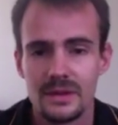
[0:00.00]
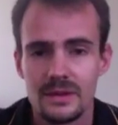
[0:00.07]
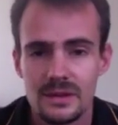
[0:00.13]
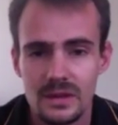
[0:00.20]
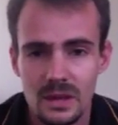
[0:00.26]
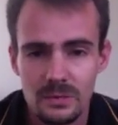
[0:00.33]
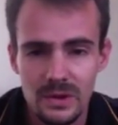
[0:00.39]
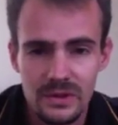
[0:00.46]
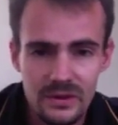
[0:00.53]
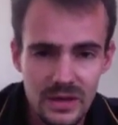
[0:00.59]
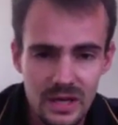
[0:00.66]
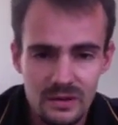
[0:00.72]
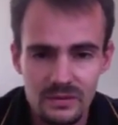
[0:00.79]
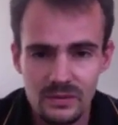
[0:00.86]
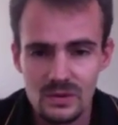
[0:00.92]
number 3
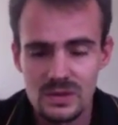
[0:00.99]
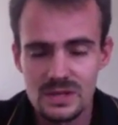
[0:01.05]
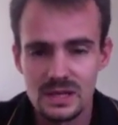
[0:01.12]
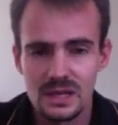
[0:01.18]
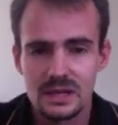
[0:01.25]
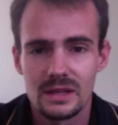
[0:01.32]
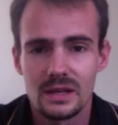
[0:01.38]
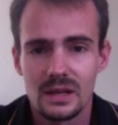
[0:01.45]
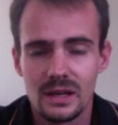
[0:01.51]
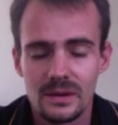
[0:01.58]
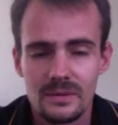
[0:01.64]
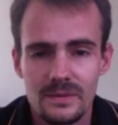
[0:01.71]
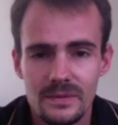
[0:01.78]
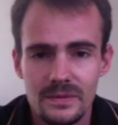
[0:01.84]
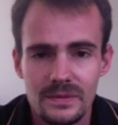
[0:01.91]
and 4 cylinder,
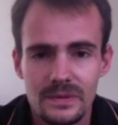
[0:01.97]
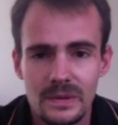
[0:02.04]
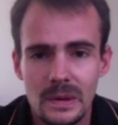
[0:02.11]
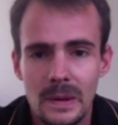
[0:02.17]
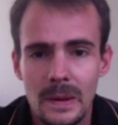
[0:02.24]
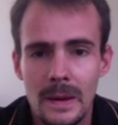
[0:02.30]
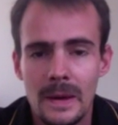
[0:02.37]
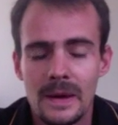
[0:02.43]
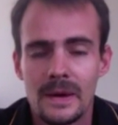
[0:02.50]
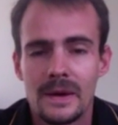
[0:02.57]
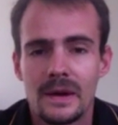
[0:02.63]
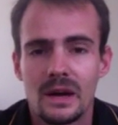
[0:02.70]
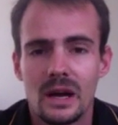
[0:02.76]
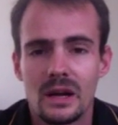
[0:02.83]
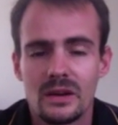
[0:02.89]

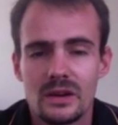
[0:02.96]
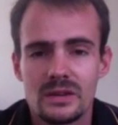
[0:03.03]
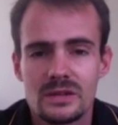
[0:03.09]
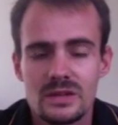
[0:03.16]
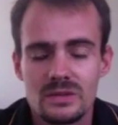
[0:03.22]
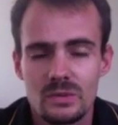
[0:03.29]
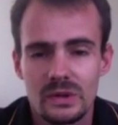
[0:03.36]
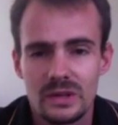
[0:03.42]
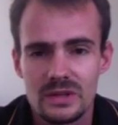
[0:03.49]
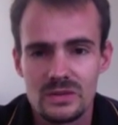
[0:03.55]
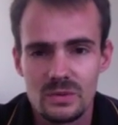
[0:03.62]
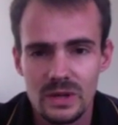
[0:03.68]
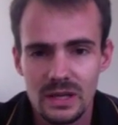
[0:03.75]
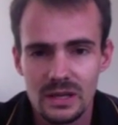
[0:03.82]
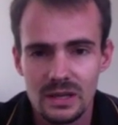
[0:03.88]
I noticed when I was
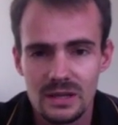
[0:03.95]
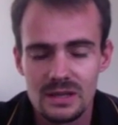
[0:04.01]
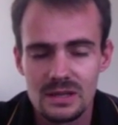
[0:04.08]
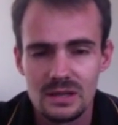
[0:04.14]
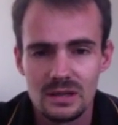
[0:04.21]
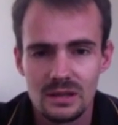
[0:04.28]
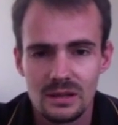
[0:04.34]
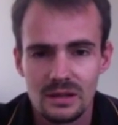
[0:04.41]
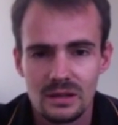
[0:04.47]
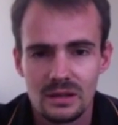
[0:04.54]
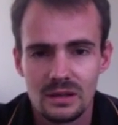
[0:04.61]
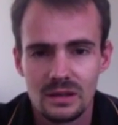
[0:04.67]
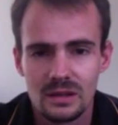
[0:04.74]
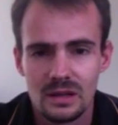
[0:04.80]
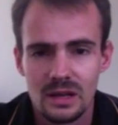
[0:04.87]
swinging it,
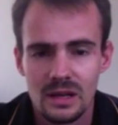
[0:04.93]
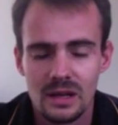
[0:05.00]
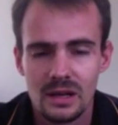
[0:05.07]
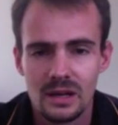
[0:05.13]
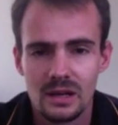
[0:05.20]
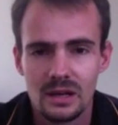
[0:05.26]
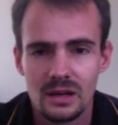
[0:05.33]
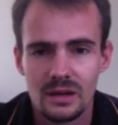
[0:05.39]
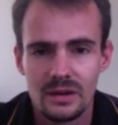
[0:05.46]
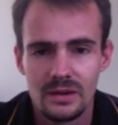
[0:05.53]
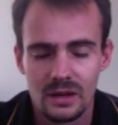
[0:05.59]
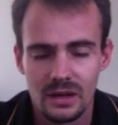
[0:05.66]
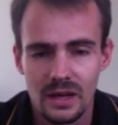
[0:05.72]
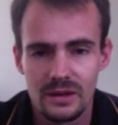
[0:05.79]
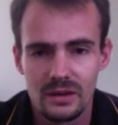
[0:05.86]

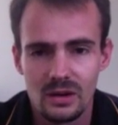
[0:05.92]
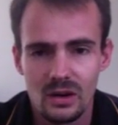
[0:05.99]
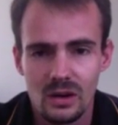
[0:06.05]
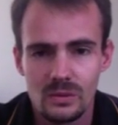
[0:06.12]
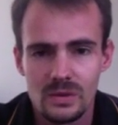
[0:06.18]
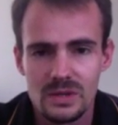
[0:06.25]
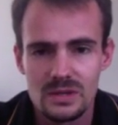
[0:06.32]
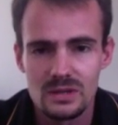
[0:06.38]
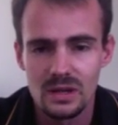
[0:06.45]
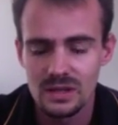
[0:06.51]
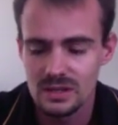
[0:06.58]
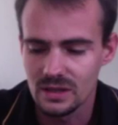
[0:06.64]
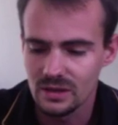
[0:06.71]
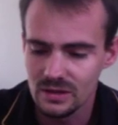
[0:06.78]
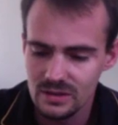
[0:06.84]
okay, the car wouldn't start.
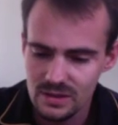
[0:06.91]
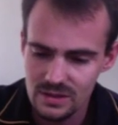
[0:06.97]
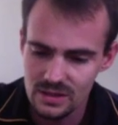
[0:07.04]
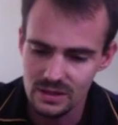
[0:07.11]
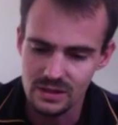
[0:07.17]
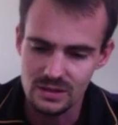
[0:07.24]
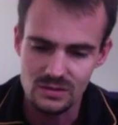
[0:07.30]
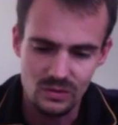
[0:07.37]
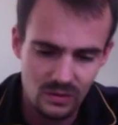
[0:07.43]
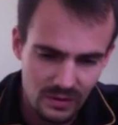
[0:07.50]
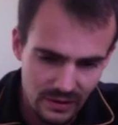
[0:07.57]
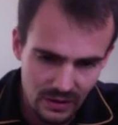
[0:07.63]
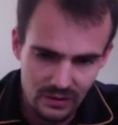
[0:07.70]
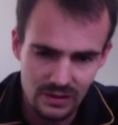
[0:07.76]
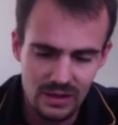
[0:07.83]
I noticed the
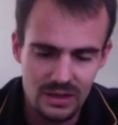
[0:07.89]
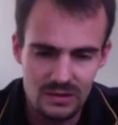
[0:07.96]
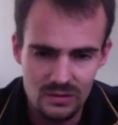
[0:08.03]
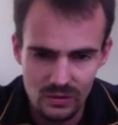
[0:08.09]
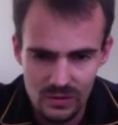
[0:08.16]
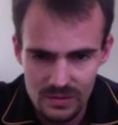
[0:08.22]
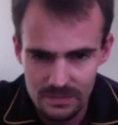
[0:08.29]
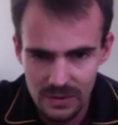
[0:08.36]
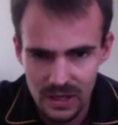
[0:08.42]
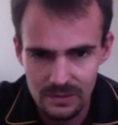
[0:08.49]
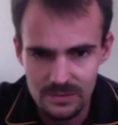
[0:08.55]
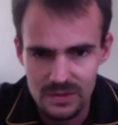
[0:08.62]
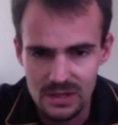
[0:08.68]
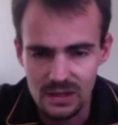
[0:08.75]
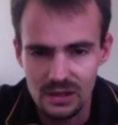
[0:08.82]
exhaust
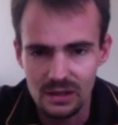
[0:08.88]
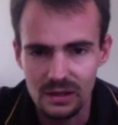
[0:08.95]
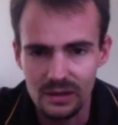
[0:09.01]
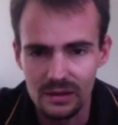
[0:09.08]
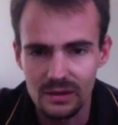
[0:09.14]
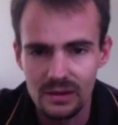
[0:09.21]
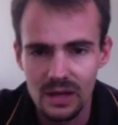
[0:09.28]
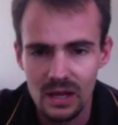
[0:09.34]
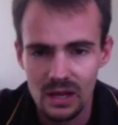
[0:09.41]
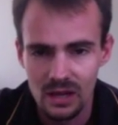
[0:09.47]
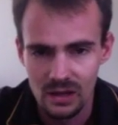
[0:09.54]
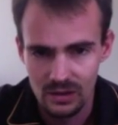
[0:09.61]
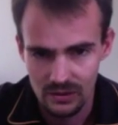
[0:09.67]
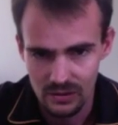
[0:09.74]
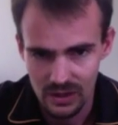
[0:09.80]
pipes, the
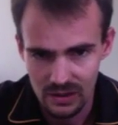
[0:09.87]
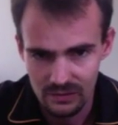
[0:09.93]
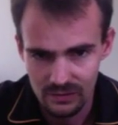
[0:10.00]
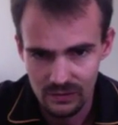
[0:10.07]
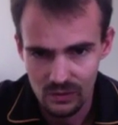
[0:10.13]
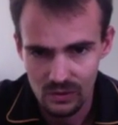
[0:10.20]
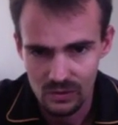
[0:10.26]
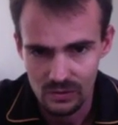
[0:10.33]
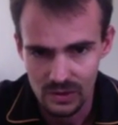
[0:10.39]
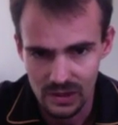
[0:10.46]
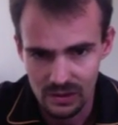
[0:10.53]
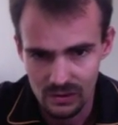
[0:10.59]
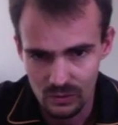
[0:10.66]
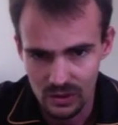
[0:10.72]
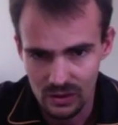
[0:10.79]
3 and 4
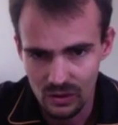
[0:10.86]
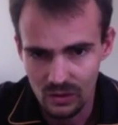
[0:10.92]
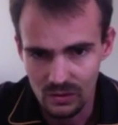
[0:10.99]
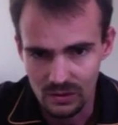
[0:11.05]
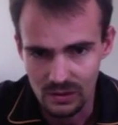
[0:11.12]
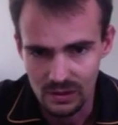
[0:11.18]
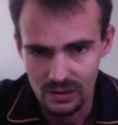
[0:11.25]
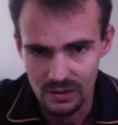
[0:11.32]
were cold.